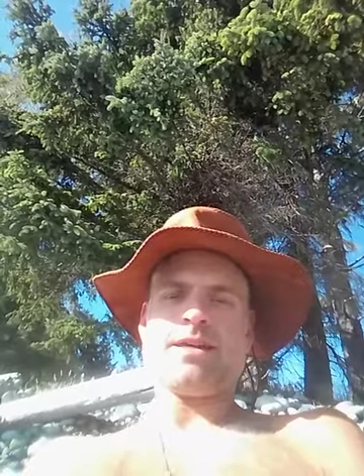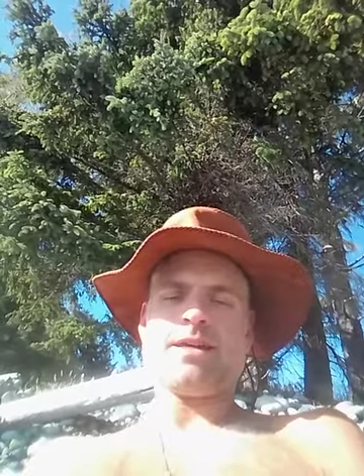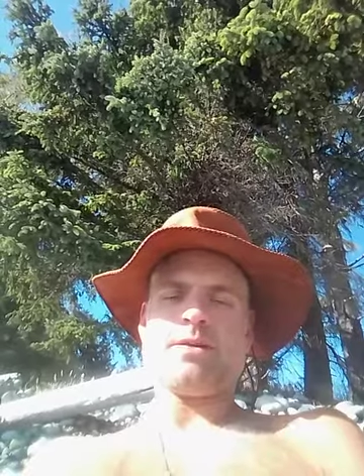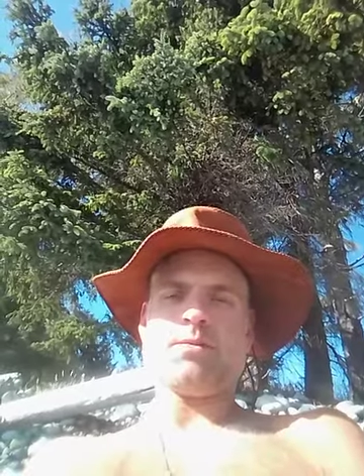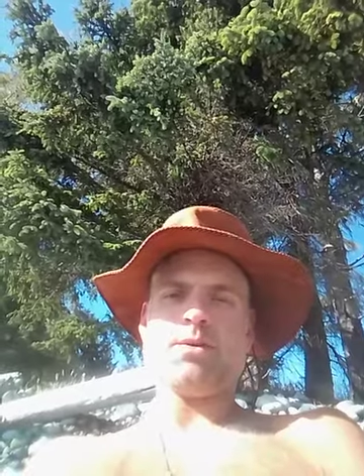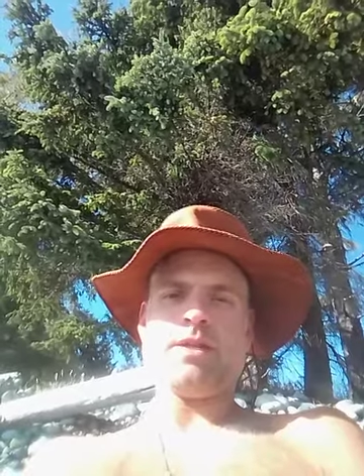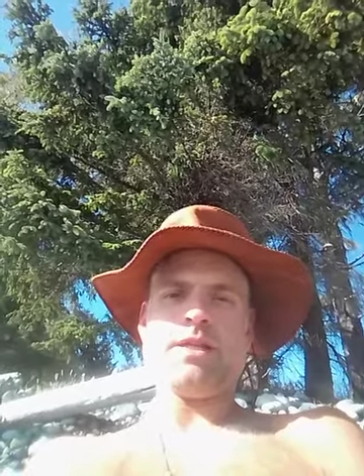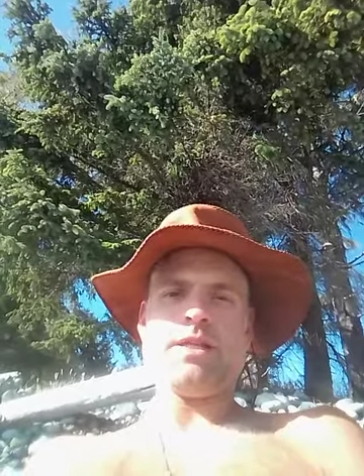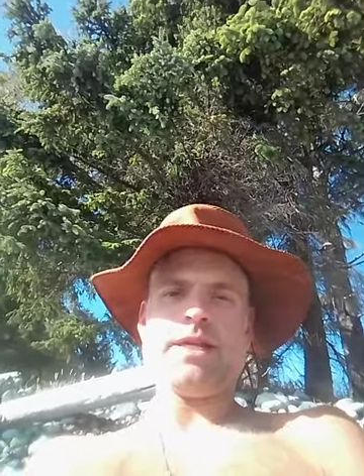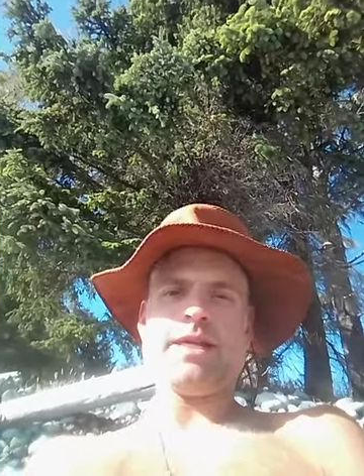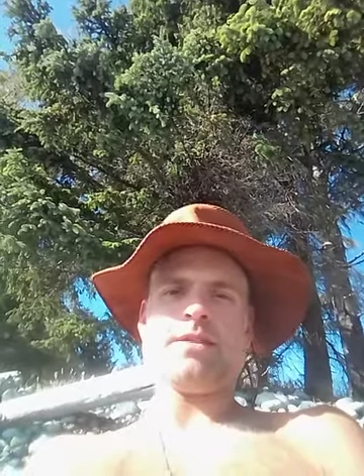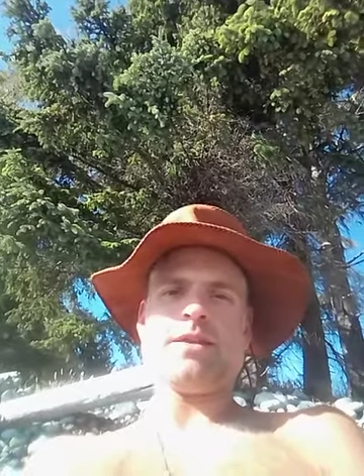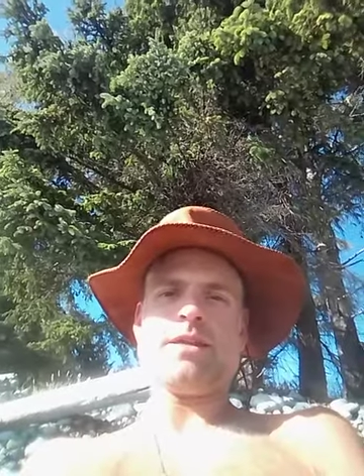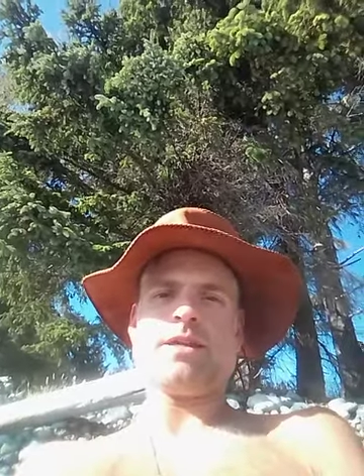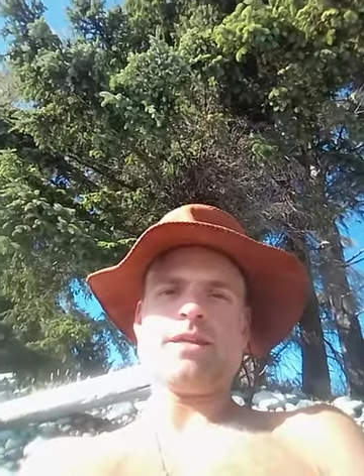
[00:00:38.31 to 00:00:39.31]
I really
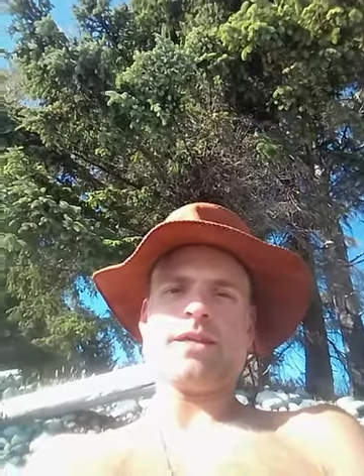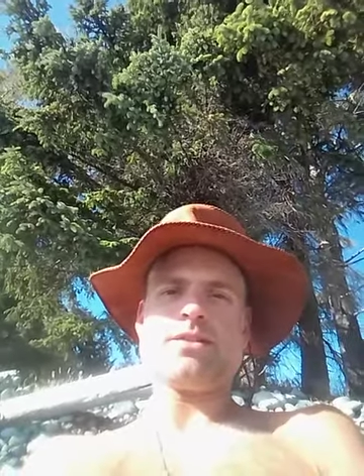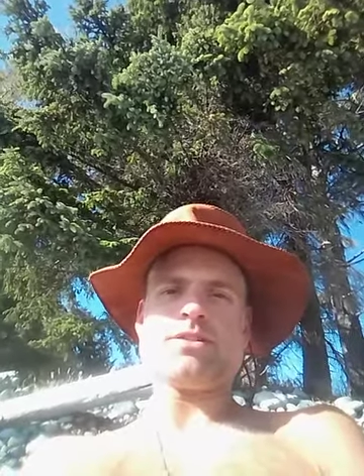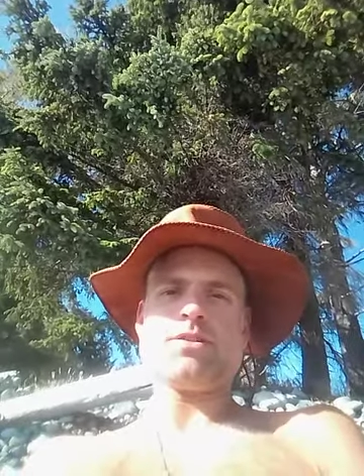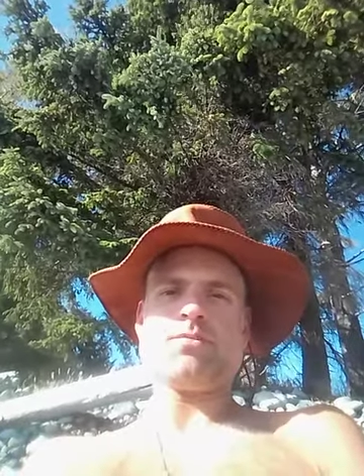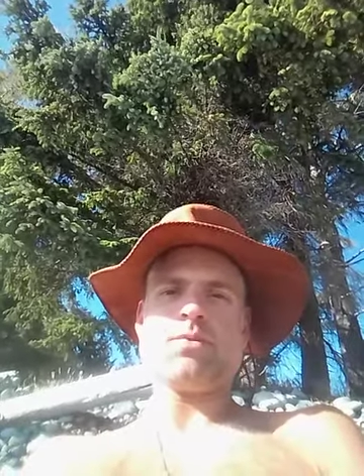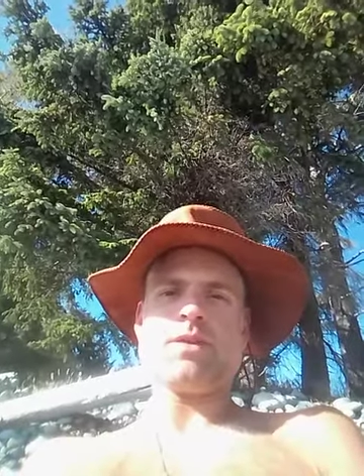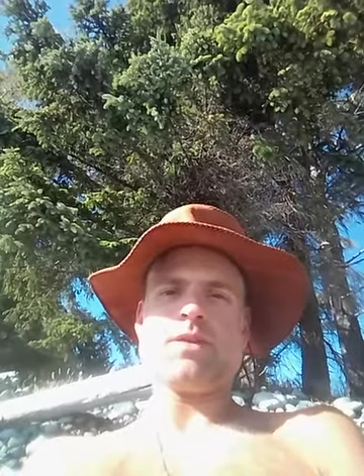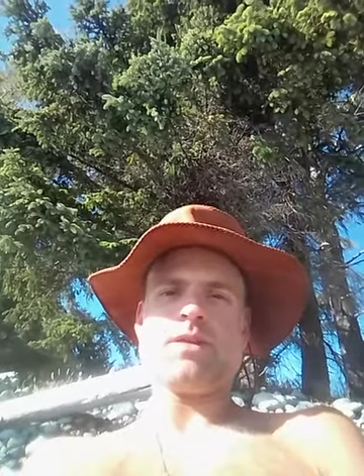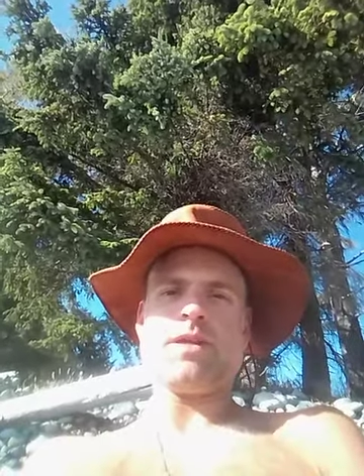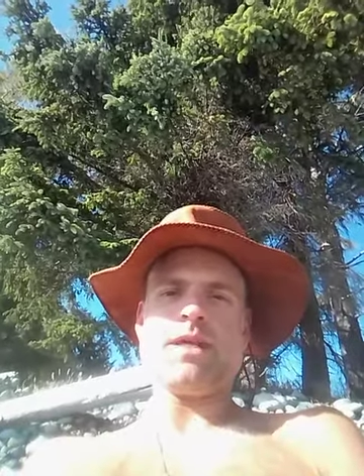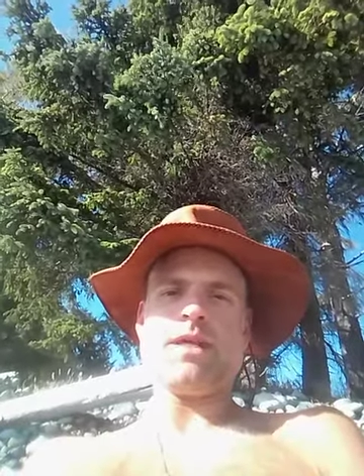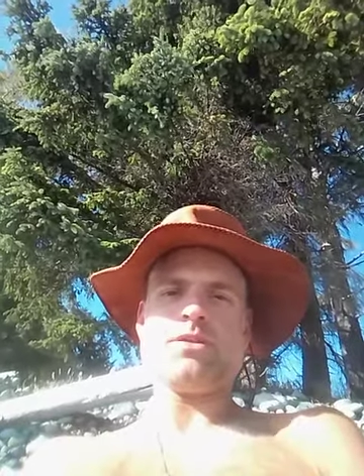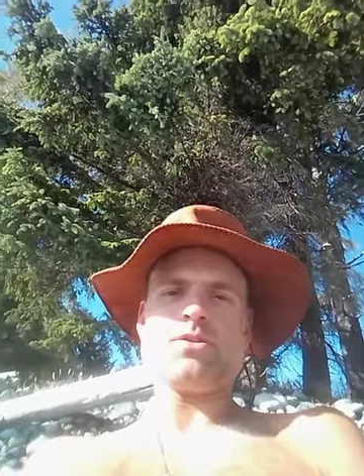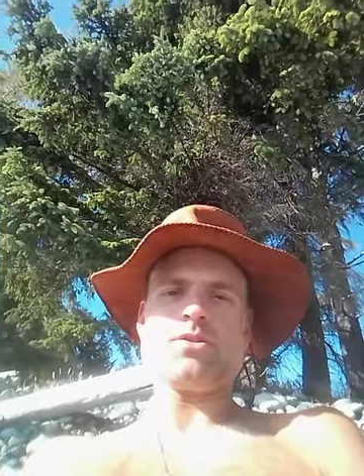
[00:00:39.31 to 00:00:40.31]
like the connection with
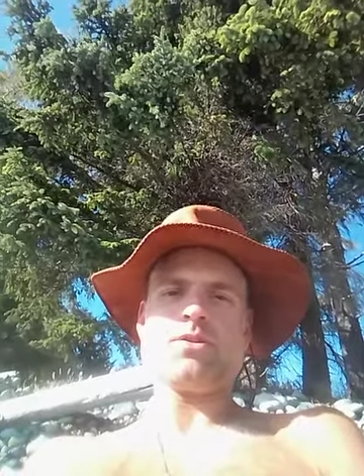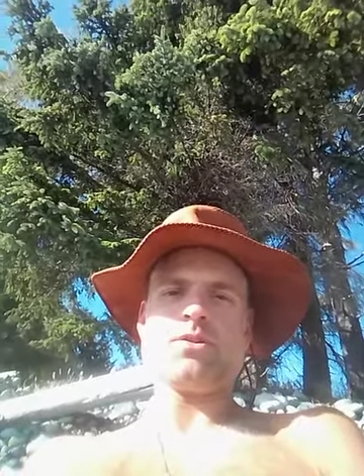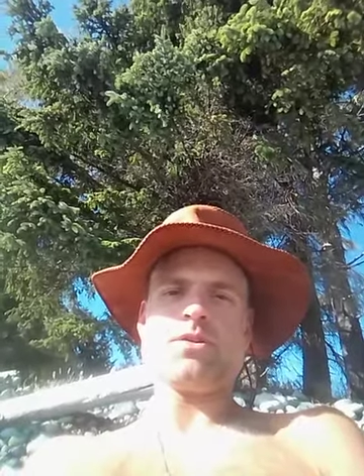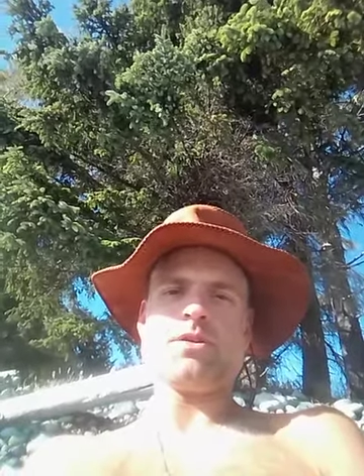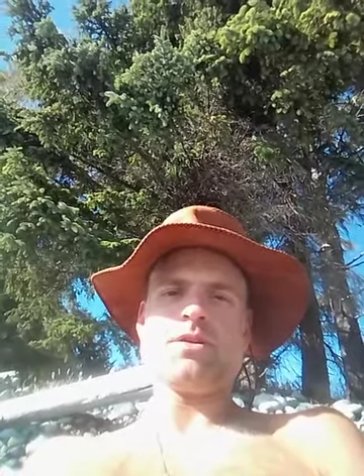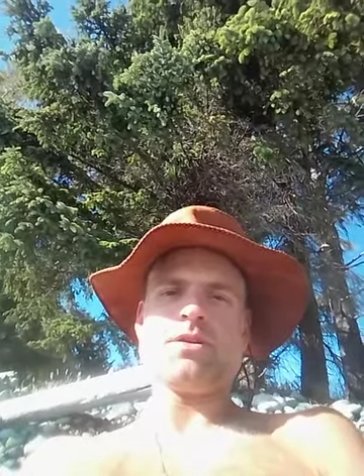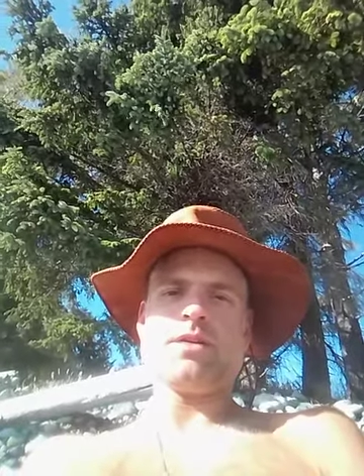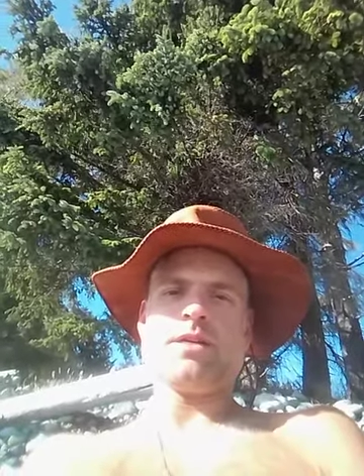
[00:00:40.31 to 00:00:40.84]
nature,